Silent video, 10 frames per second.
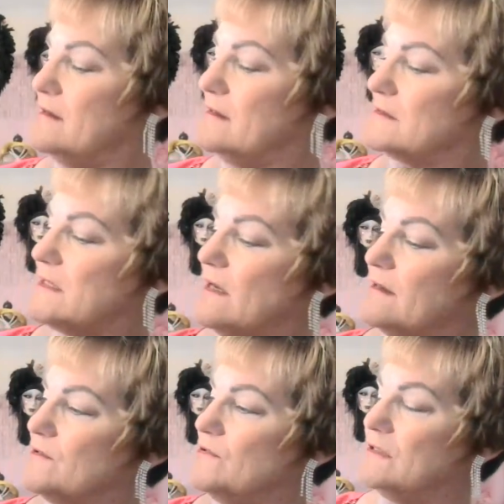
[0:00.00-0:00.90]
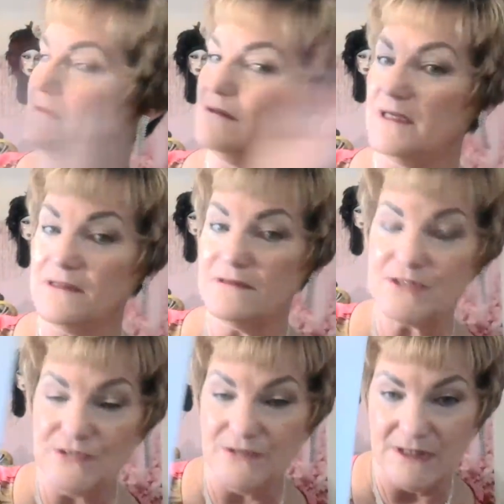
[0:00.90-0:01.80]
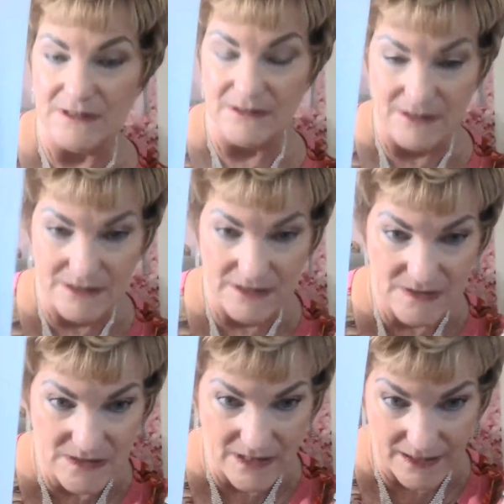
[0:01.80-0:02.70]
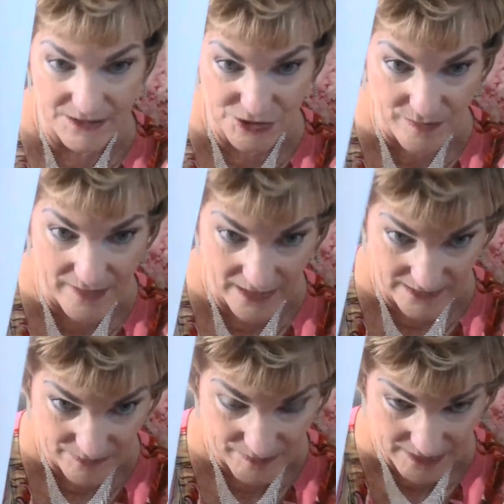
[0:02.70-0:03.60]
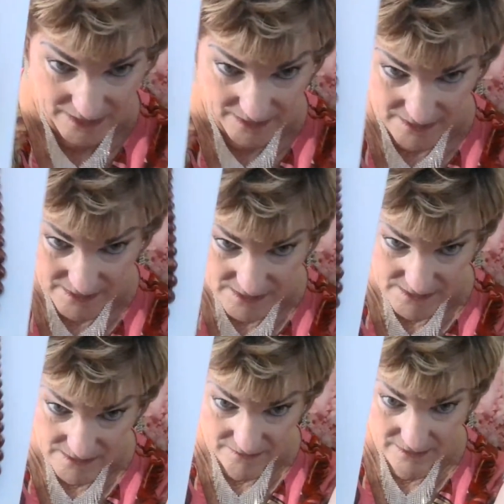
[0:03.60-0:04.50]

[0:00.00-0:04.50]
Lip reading: It's got good length to it. It is a Japan piece.